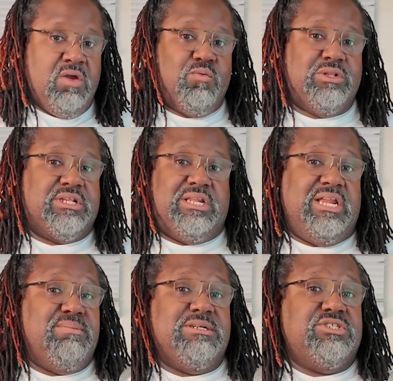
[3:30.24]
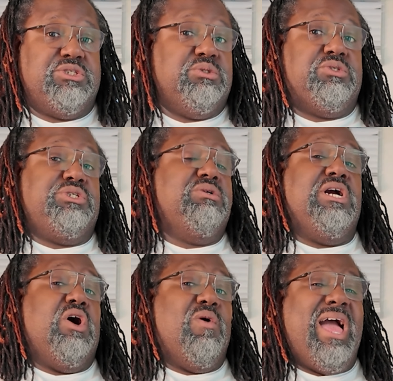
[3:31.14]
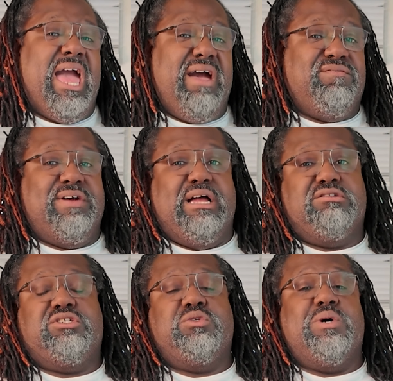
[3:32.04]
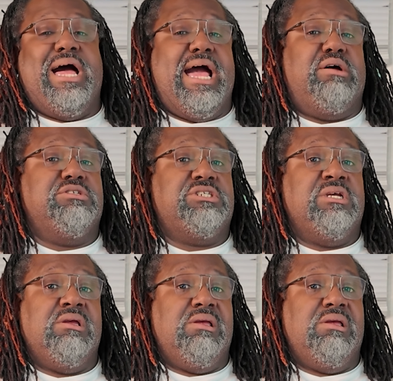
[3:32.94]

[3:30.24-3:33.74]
With the lemon juice, you can go 1/2 ounce to 1 ounce,